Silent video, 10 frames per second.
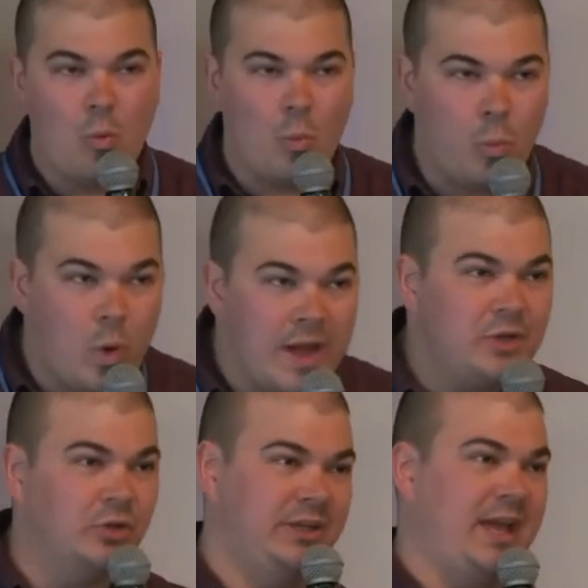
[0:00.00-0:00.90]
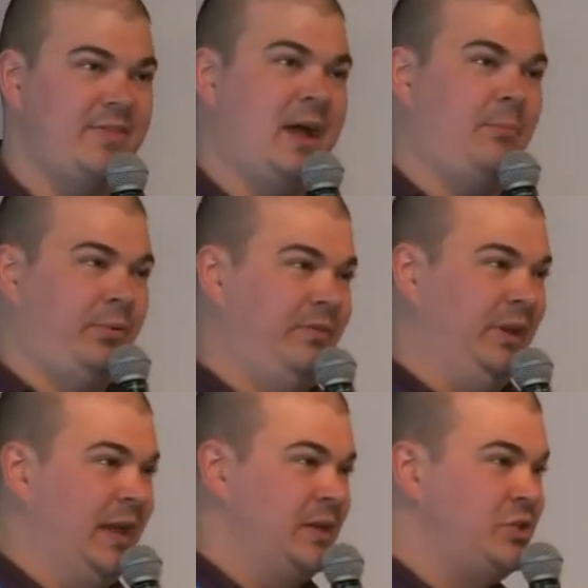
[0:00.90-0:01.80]
We don't get that
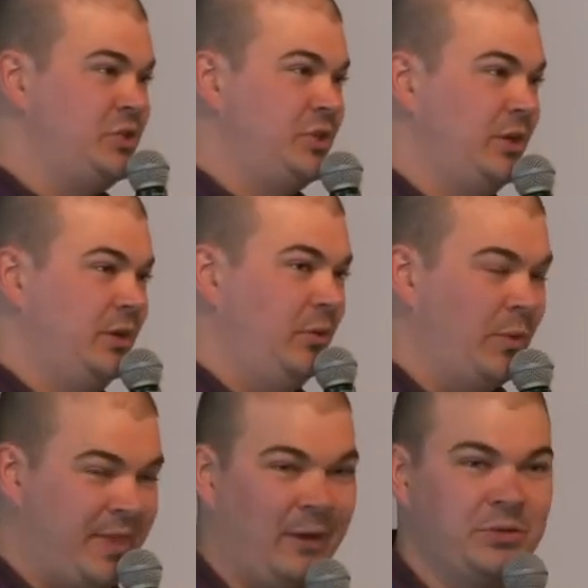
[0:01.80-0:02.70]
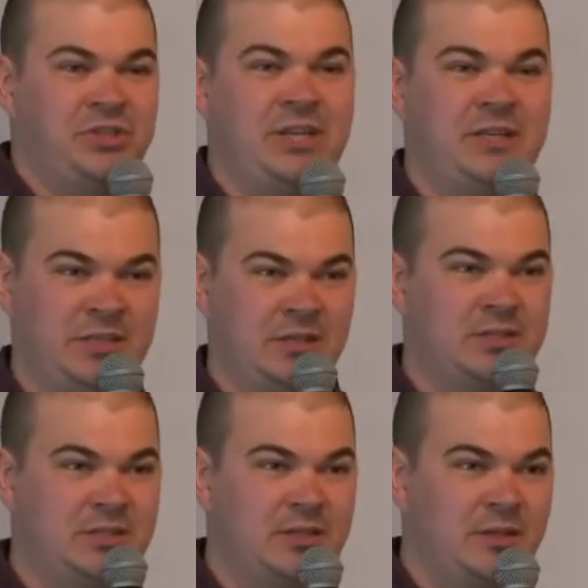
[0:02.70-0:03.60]
privilege without
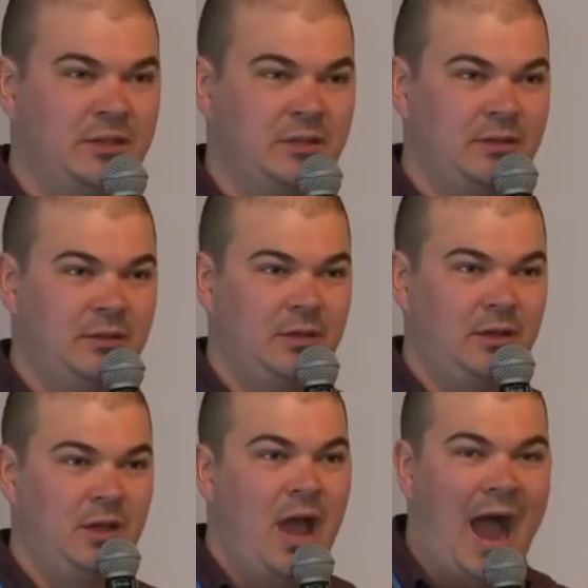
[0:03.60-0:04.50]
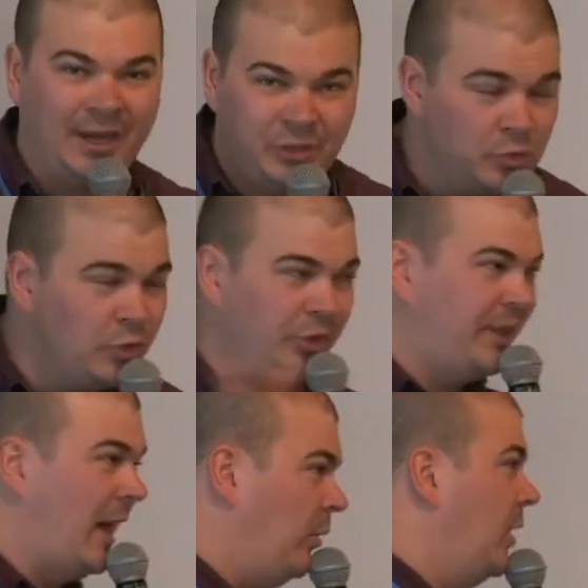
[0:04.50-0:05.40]
Jesus. I do not
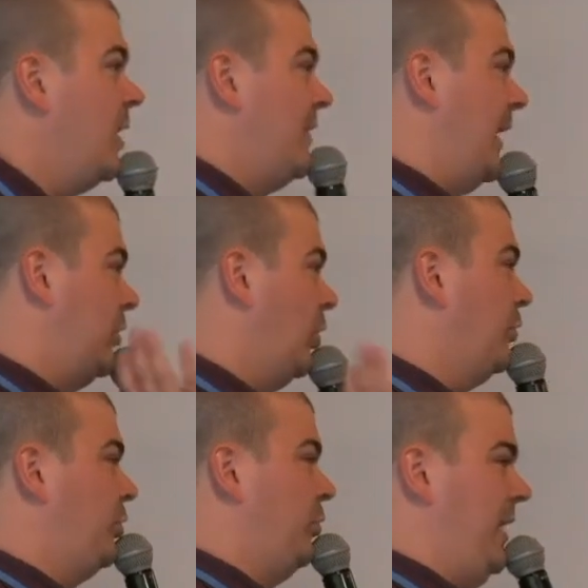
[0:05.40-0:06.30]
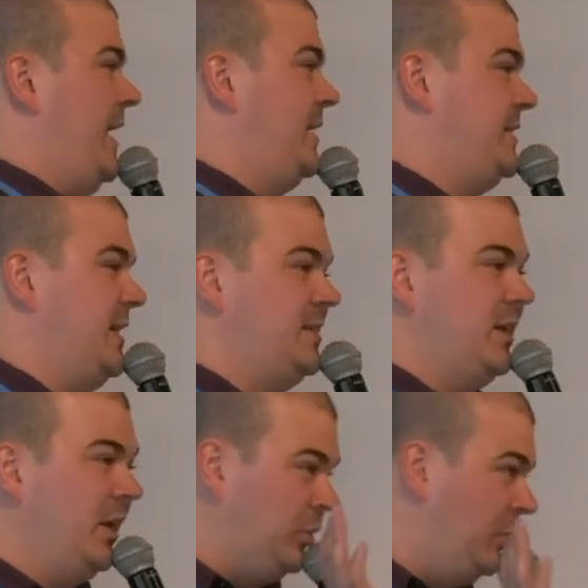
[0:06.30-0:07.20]
doubt that God created
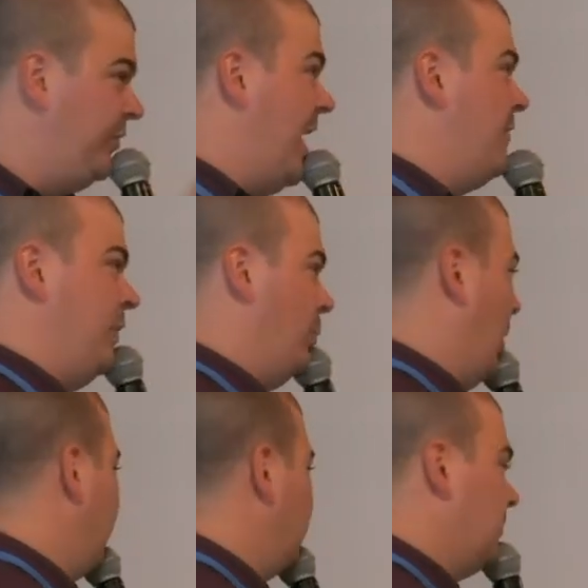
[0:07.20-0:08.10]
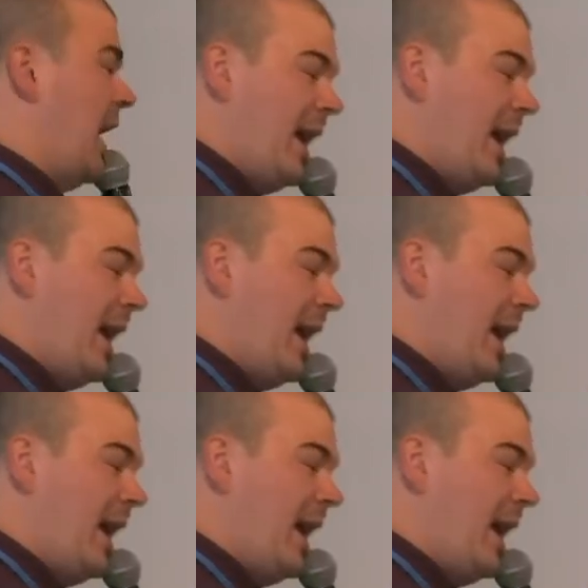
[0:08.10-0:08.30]
and loves everyone. I